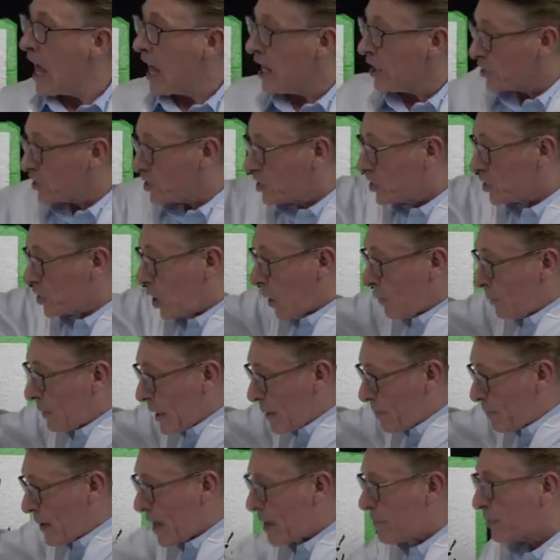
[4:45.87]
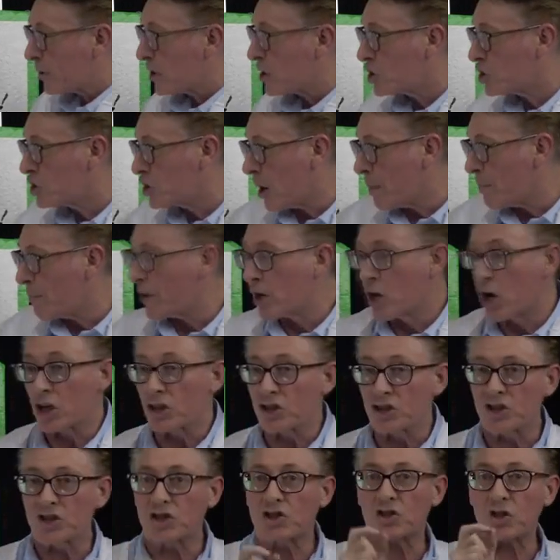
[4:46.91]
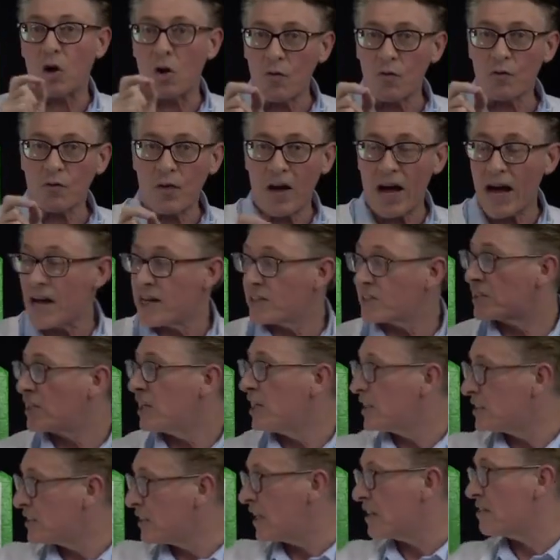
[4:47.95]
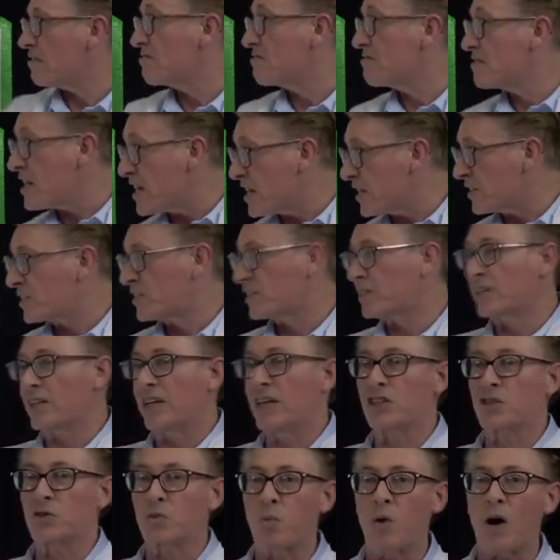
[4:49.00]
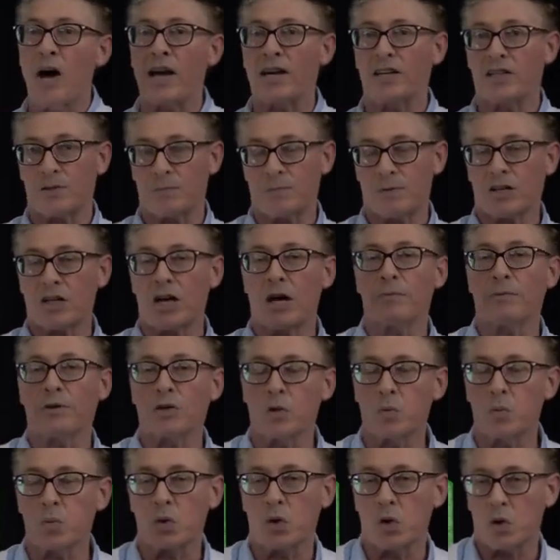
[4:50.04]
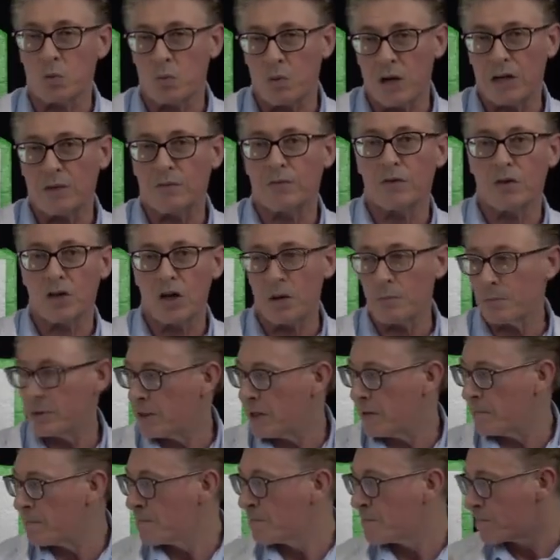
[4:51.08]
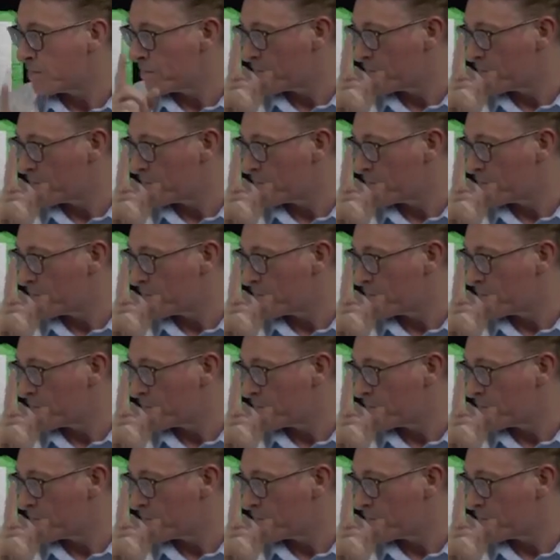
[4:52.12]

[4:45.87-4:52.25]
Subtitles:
and so many people are jumping on so fast that this is why it is becoming a worldwide phenomenon.